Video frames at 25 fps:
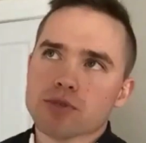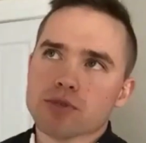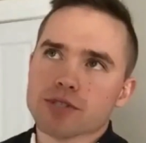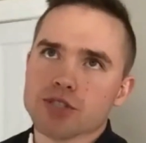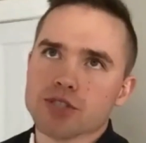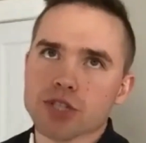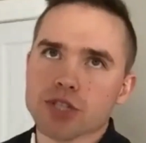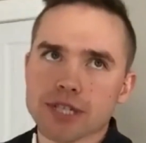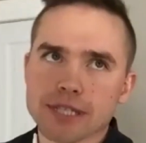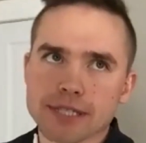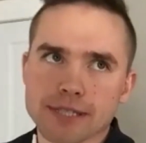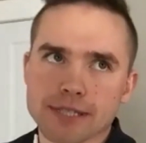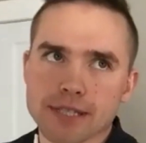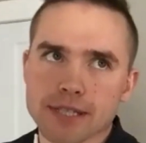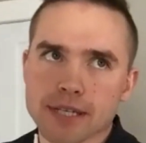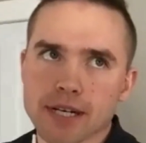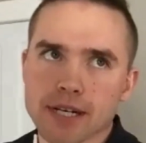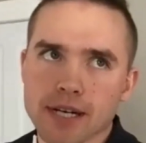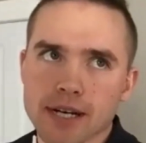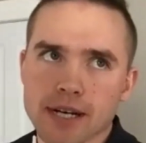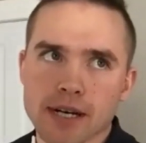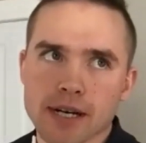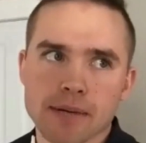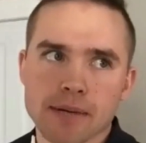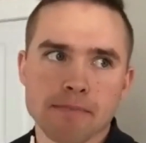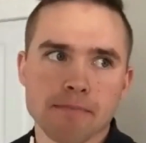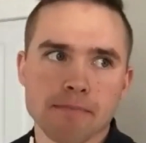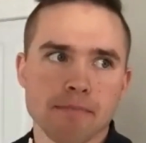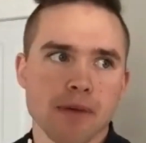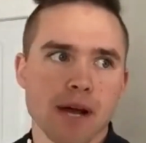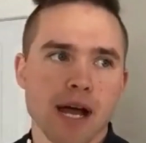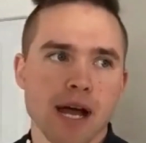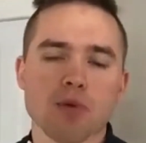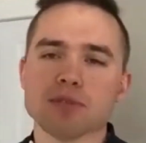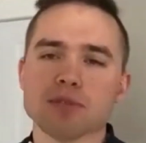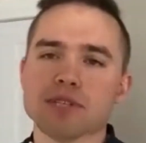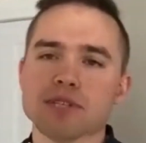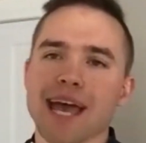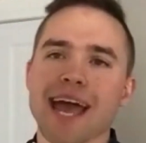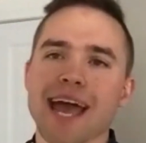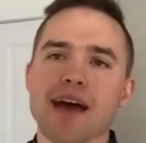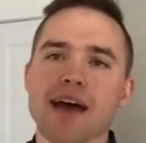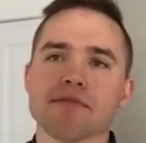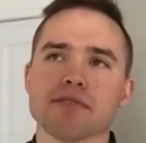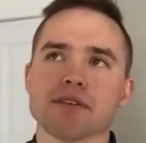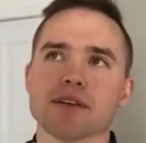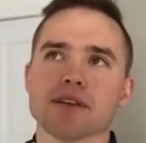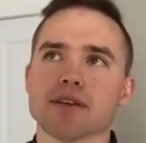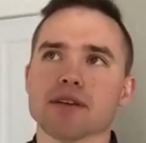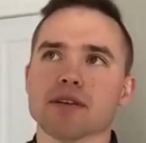it was just I wasn't
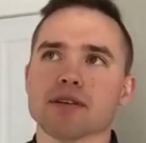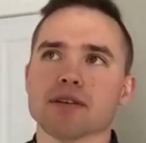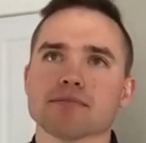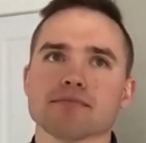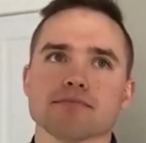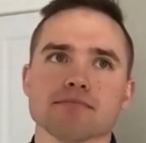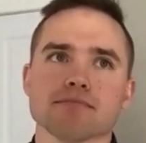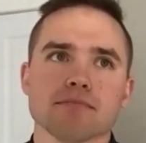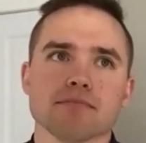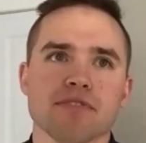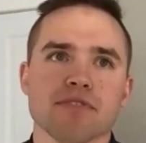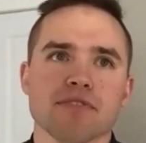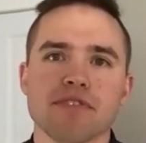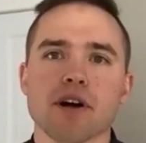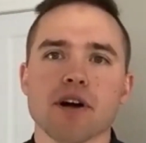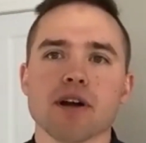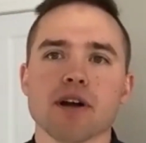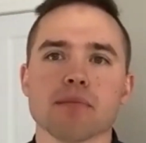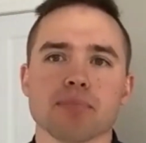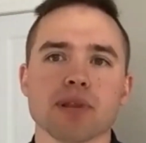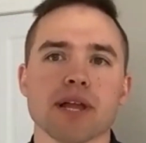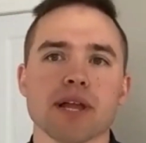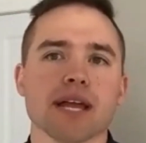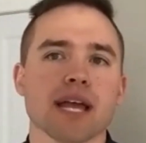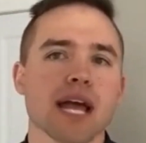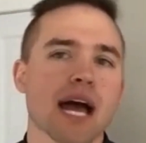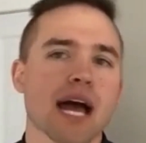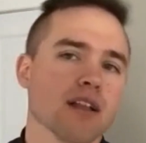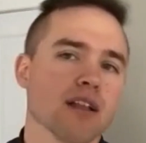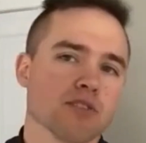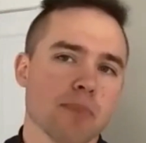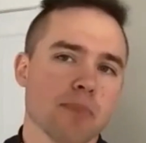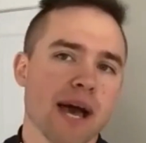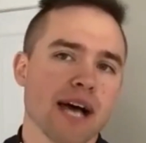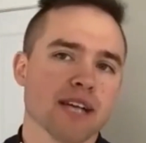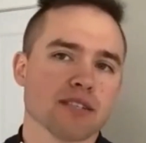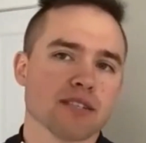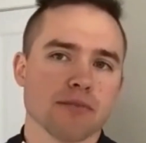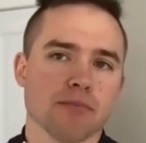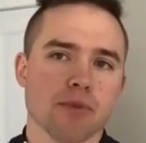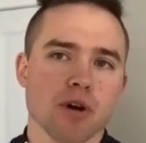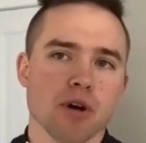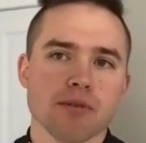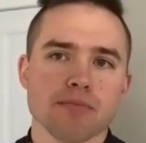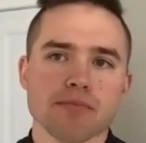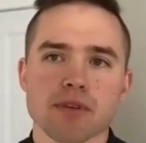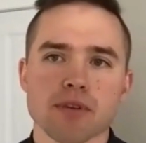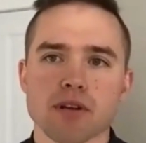having fun playing college basketball.